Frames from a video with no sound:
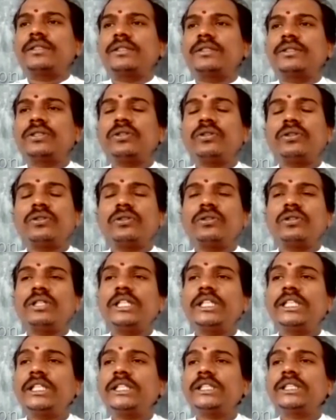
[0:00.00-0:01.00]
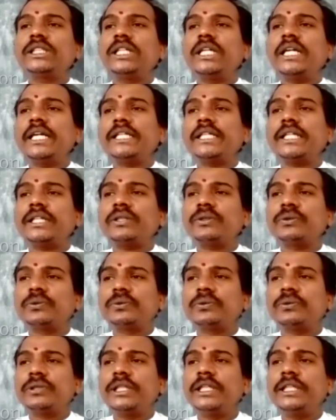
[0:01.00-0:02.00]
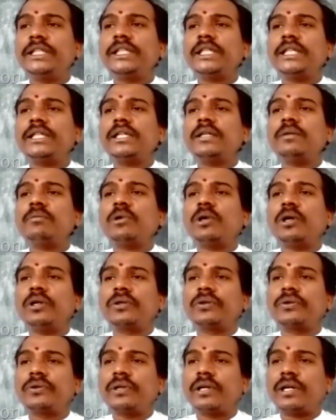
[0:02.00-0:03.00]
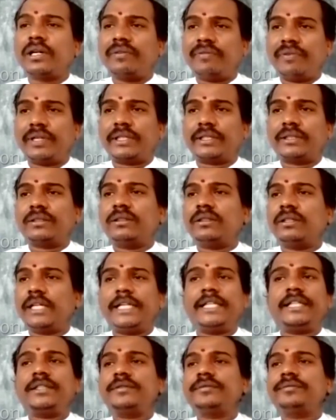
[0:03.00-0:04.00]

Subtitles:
So it is related to internal molecular effect, right?